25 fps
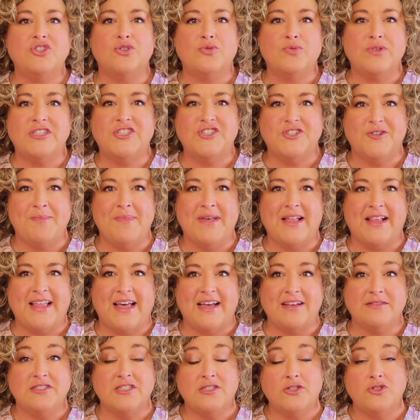do with
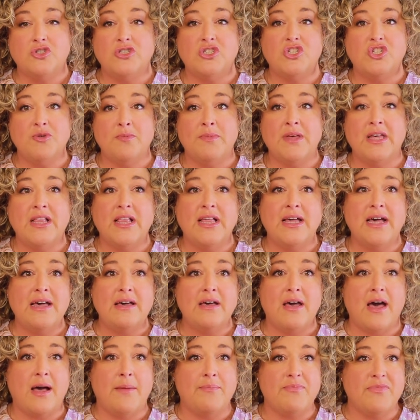Jamila?
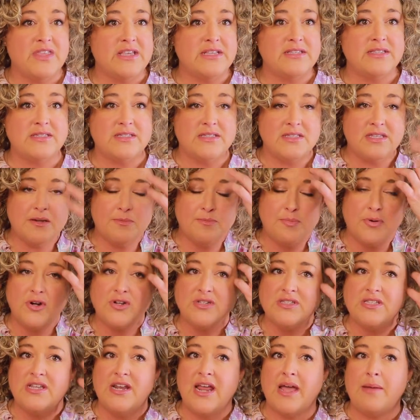Jamila, um, this the
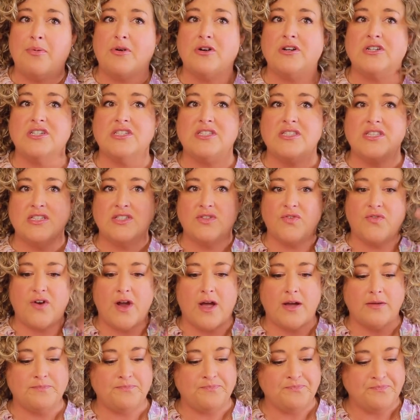person I purchased this
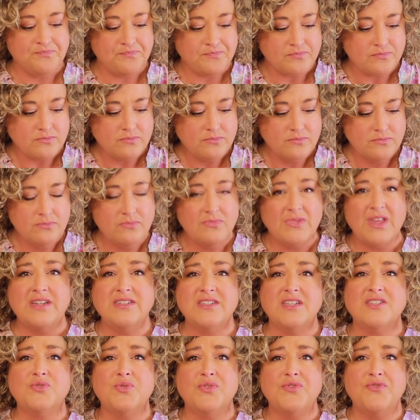from
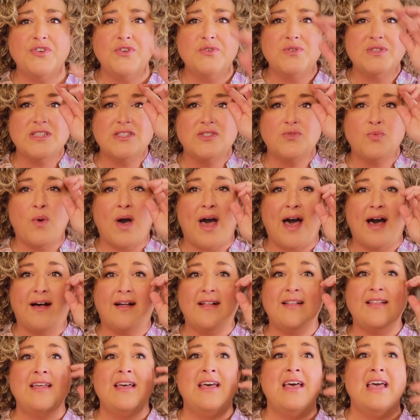does reviews as
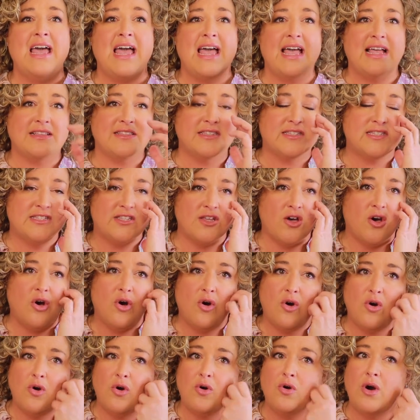well and
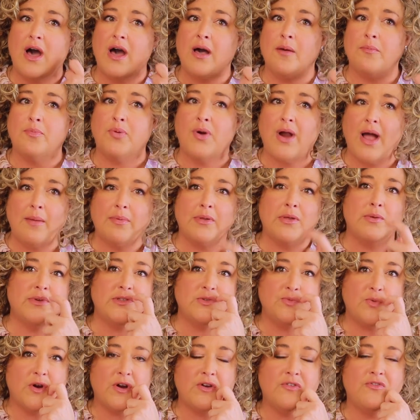so um, probably
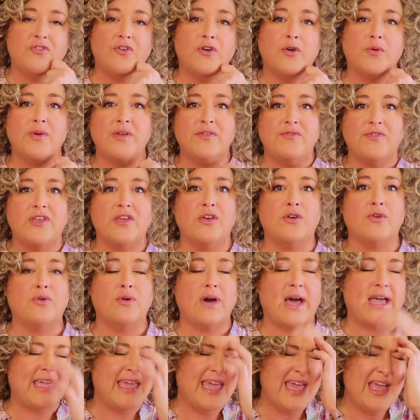was worn for a review
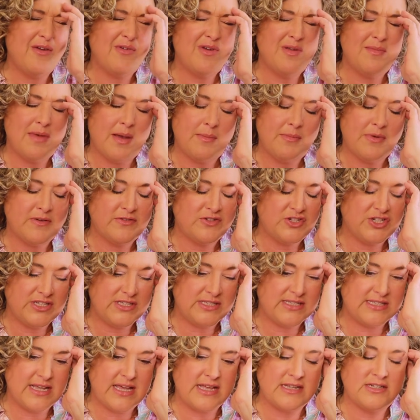I can't remember if she
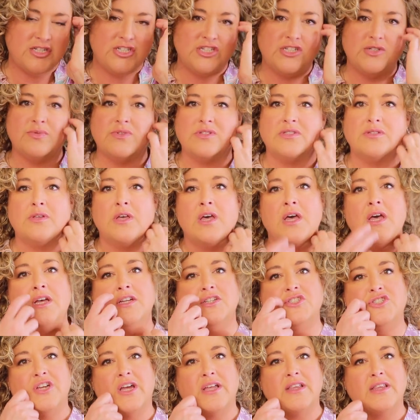said she was
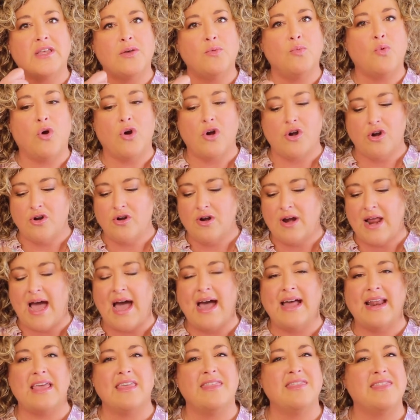gently worn or
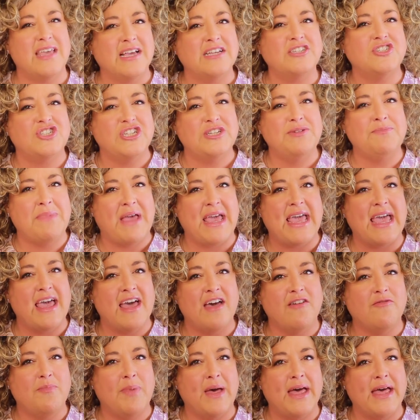not I think she may
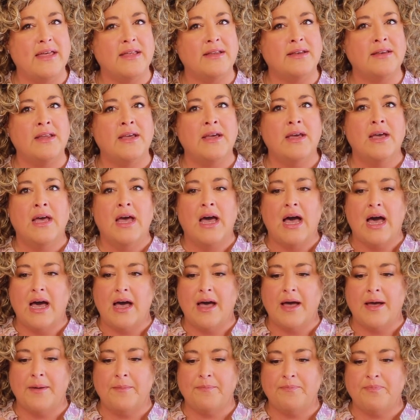have been
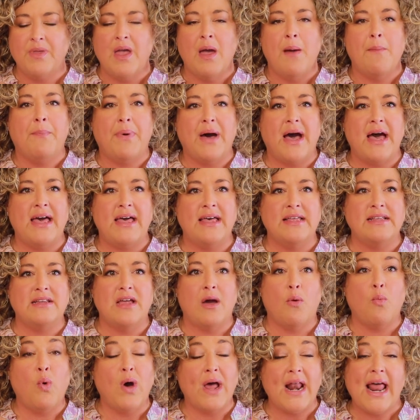um,
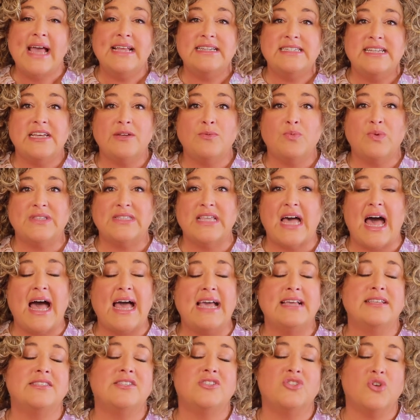but what I did was
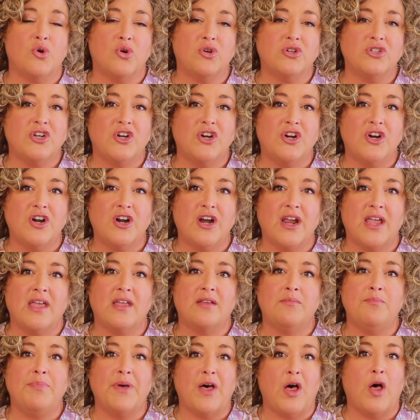I soaked her
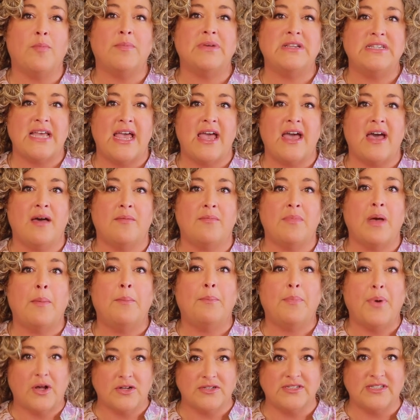in Belle Madame
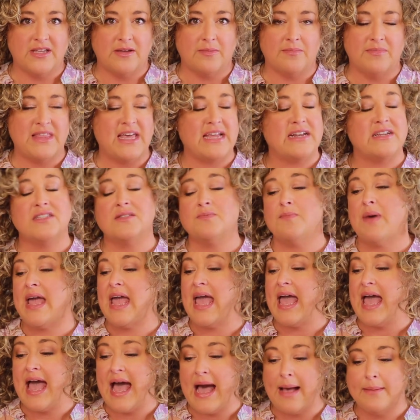balsam that is
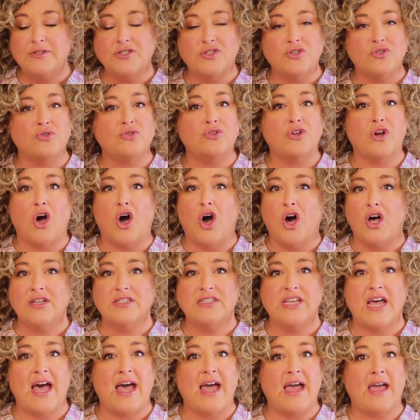my absolute
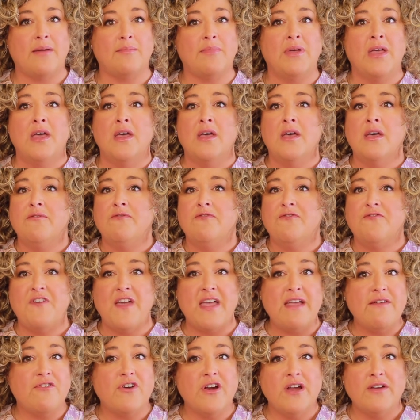all-time
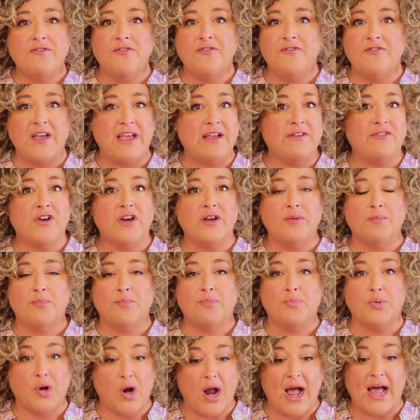favorite
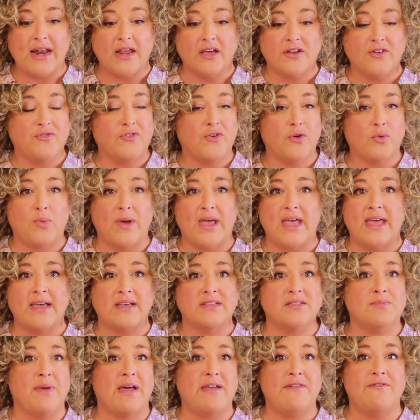favorite product for
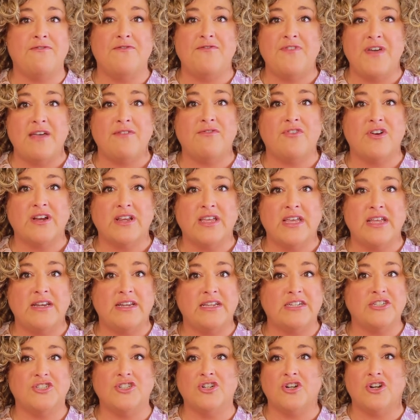wigs my favorite
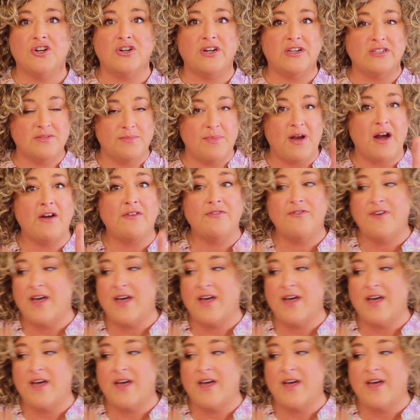conditioner as a matter of